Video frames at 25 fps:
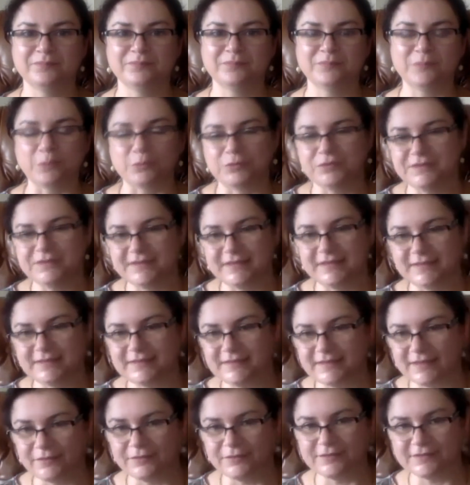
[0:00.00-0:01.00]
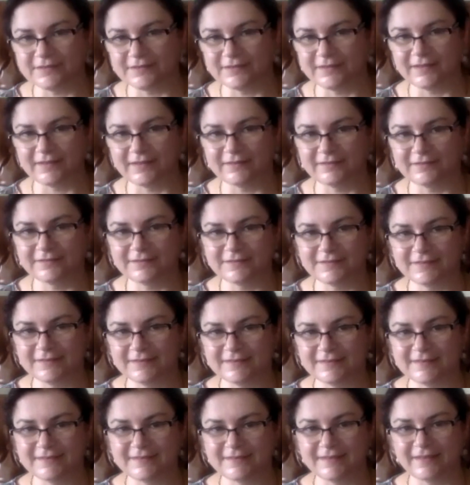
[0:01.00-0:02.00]
or $6,000,
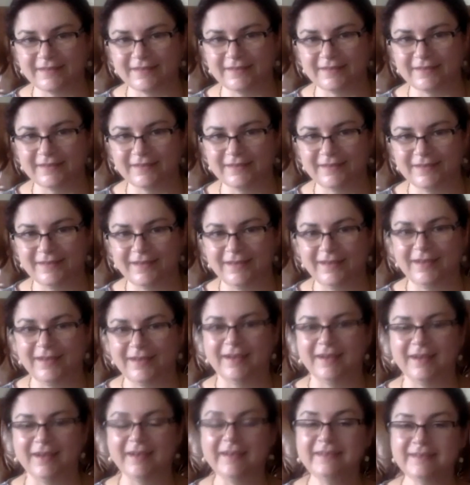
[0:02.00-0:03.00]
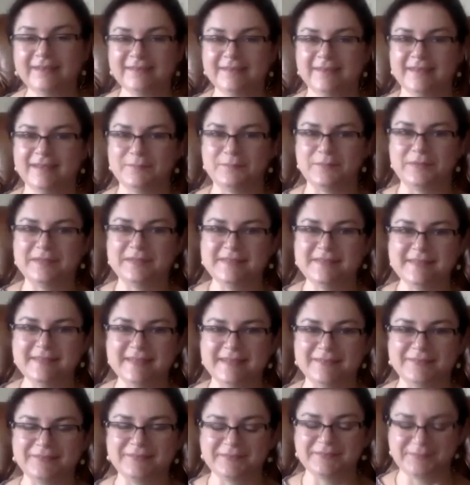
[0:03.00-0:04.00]
let's say. I did that
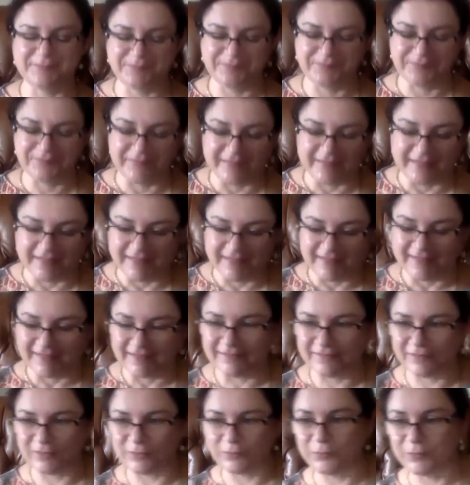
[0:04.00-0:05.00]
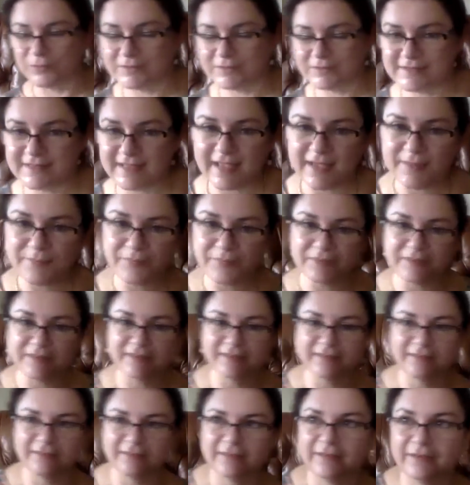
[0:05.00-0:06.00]
myself. What's
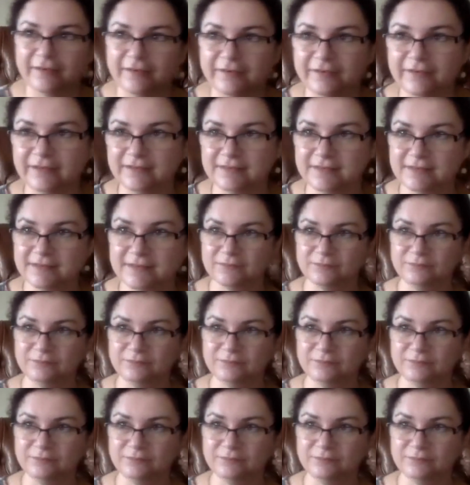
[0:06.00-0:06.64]
happening there is